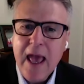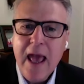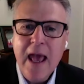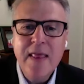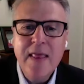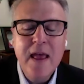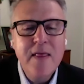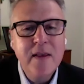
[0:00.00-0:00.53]

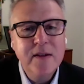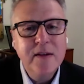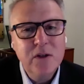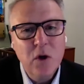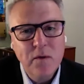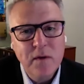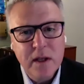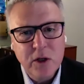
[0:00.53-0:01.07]
And then the
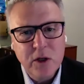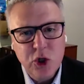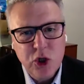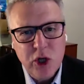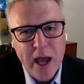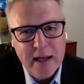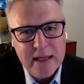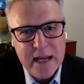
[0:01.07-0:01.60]
Soviets
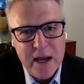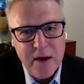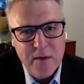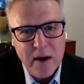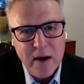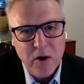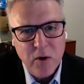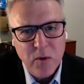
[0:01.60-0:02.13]
shot down
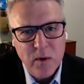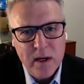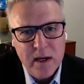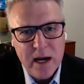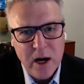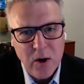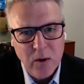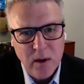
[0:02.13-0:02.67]
that Korean
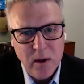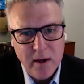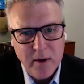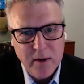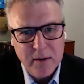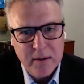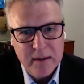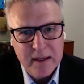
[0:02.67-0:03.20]

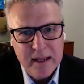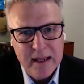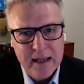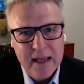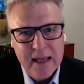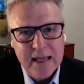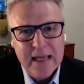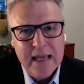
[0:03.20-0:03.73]
airliner.
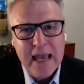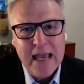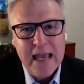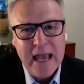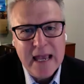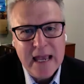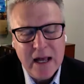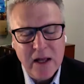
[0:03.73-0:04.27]

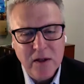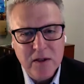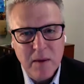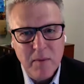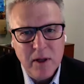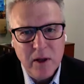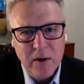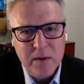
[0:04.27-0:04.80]
KAL
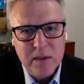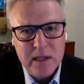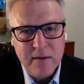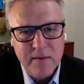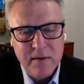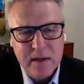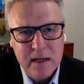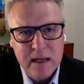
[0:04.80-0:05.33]

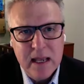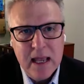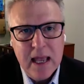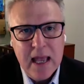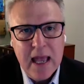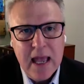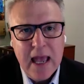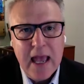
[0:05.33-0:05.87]
007.
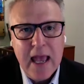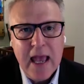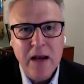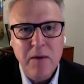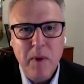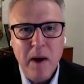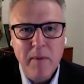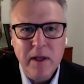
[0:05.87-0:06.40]

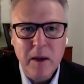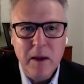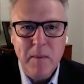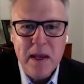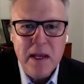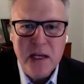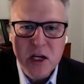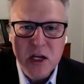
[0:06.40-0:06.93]
And public
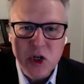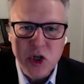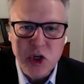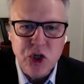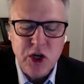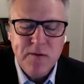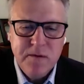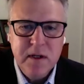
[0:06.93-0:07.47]
opinion
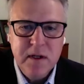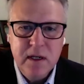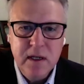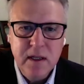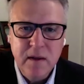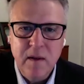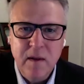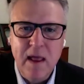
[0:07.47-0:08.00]
shifted
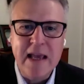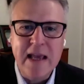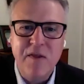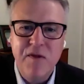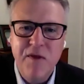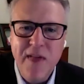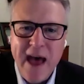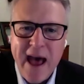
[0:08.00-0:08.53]
like
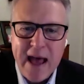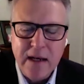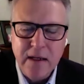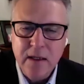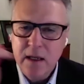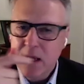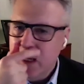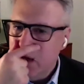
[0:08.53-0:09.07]
that.
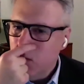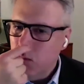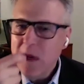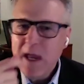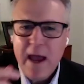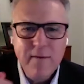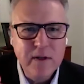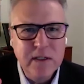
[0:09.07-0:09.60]
We
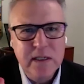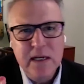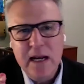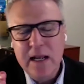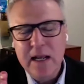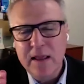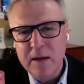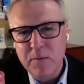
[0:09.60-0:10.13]
haven't seen
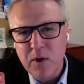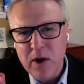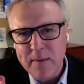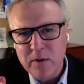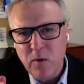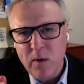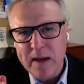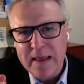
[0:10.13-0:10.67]
anything
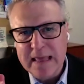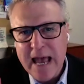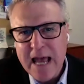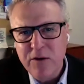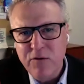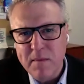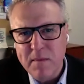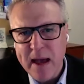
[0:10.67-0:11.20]
perhaps quite that
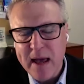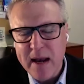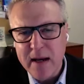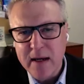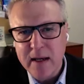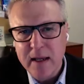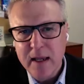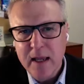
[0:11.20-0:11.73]
dramatic,